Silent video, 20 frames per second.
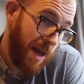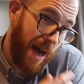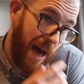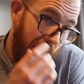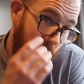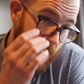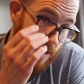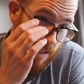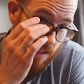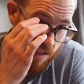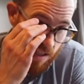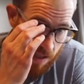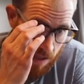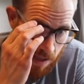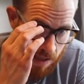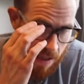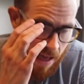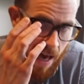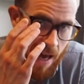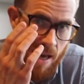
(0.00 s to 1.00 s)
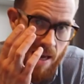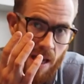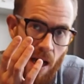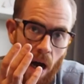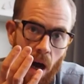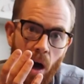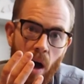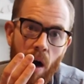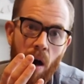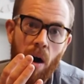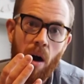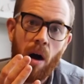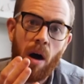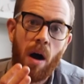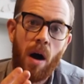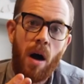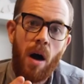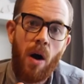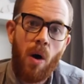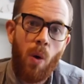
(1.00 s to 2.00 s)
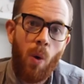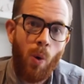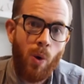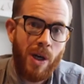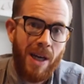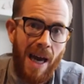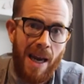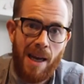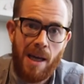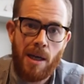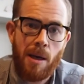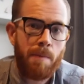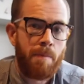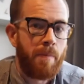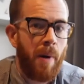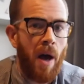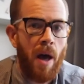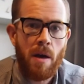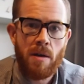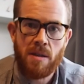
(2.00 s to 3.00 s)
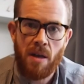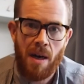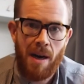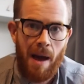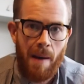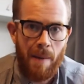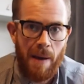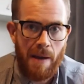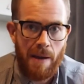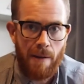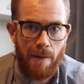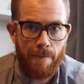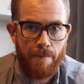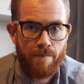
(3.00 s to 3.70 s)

and they are organic, biodynamic